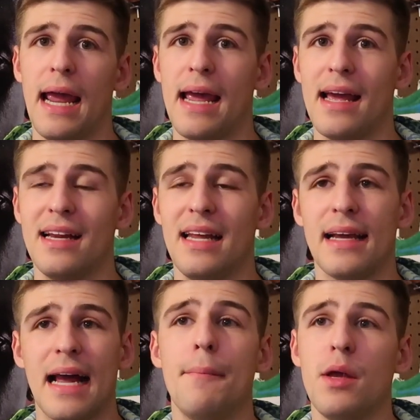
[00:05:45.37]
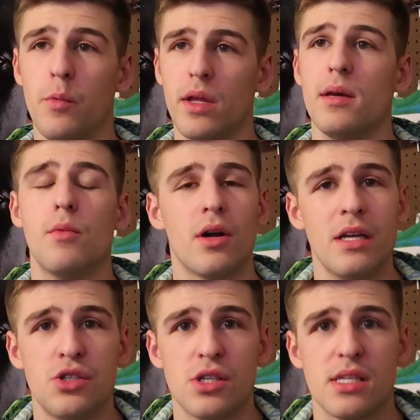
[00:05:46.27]
and it got me really more
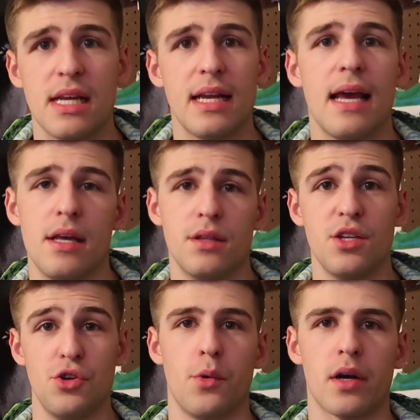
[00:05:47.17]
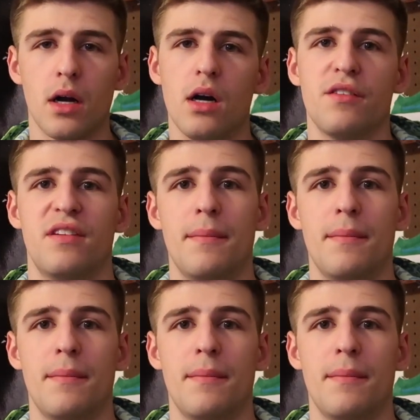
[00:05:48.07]
interested in the newer golf.